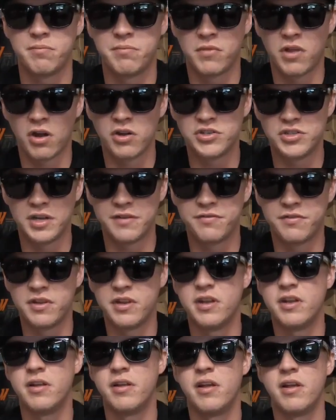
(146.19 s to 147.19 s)
large enough
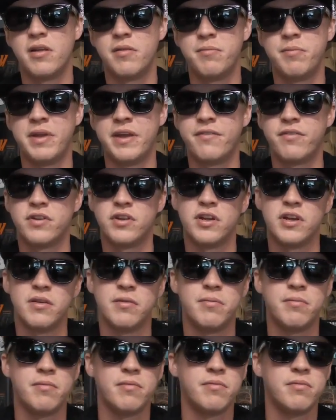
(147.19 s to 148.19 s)
to be able to